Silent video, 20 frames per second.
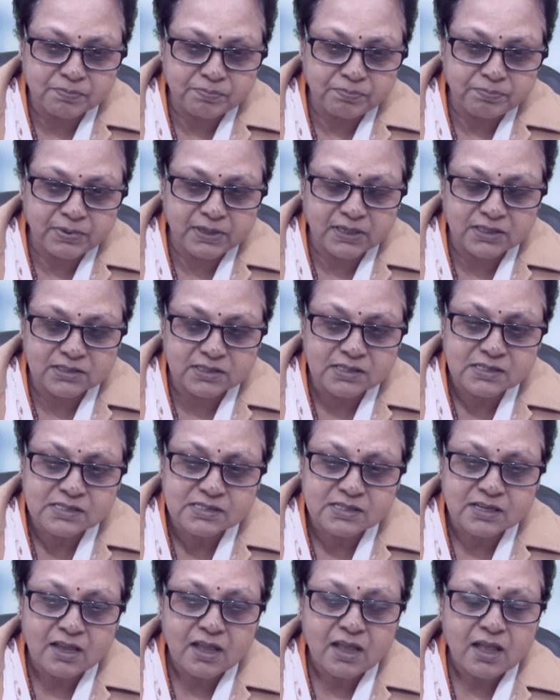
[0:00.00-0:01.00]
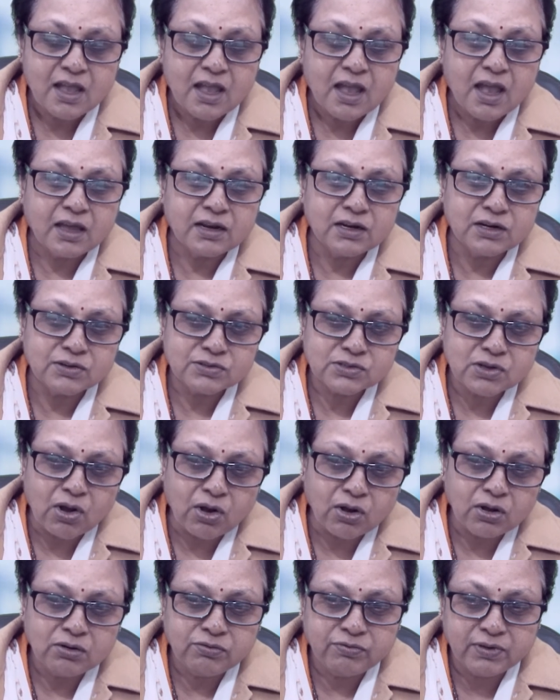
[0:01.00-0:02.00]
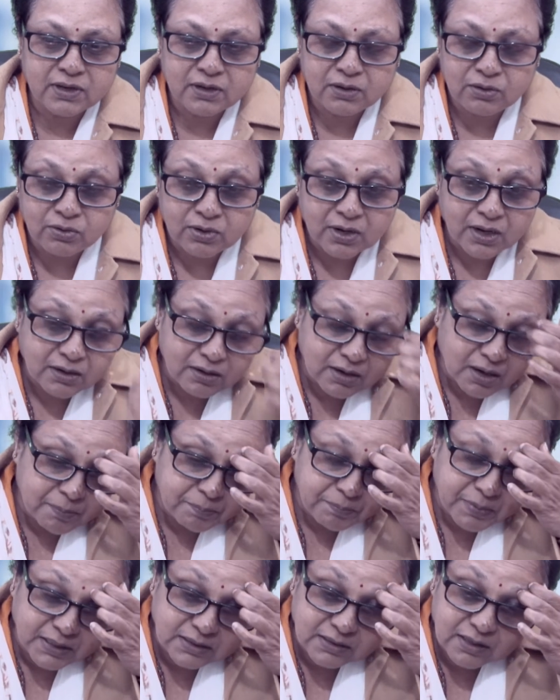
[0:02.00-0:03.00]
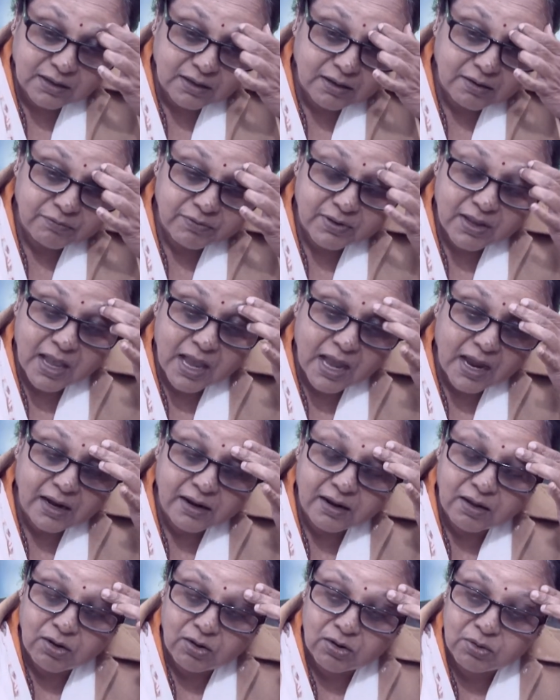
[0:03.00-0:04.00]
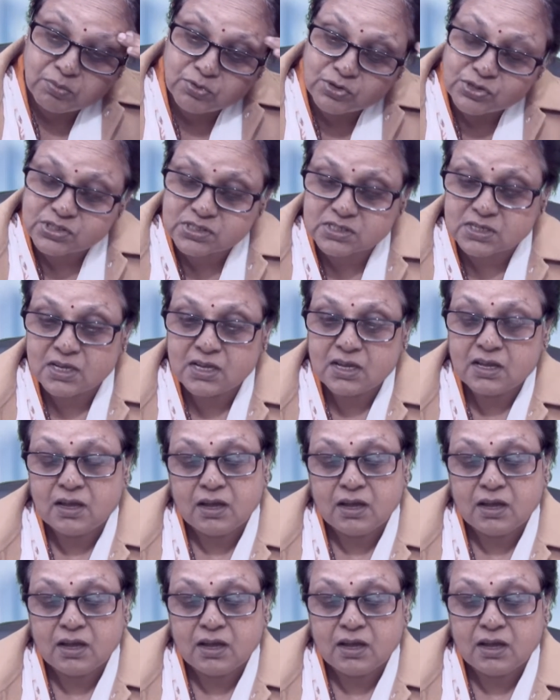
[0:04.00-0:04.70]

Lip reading: patients, and it was all very good, and I think we had almost